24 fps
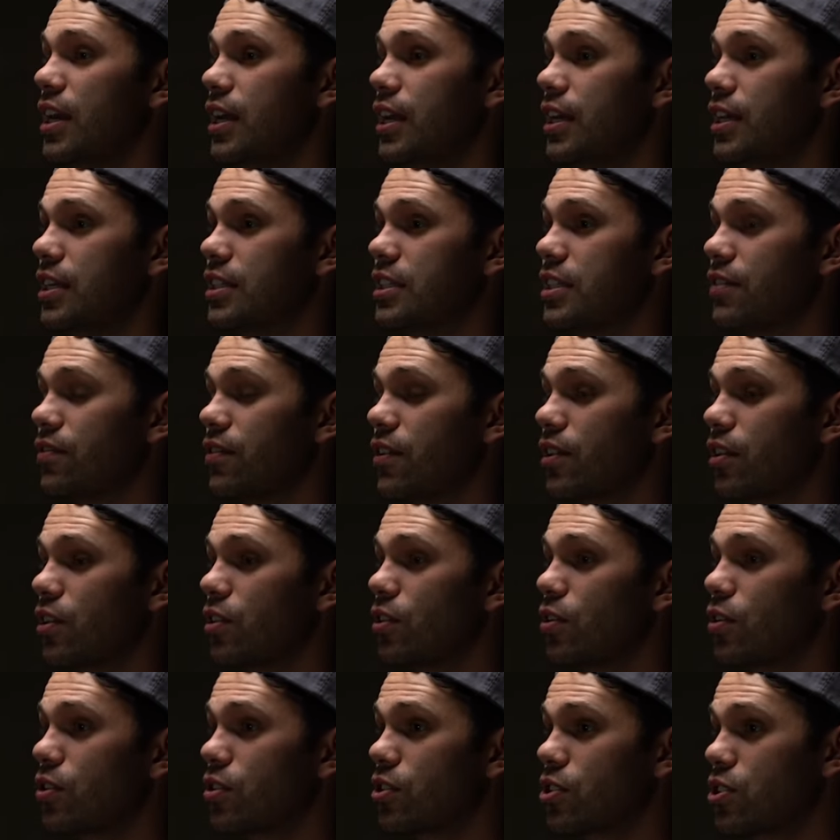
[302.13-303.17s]
is if it
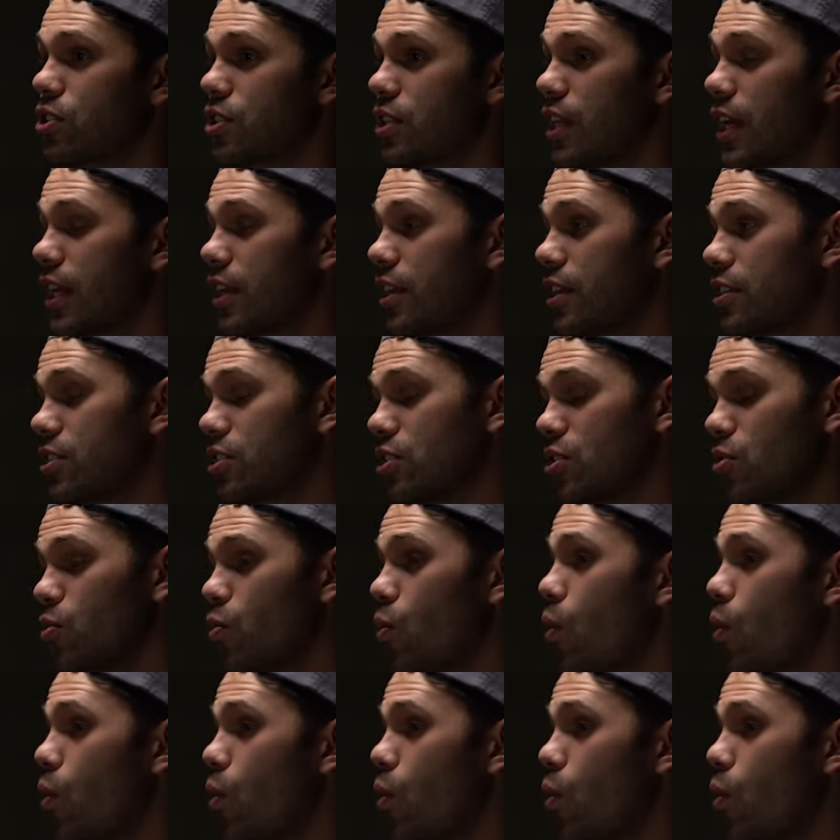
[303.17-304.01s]
looks like this in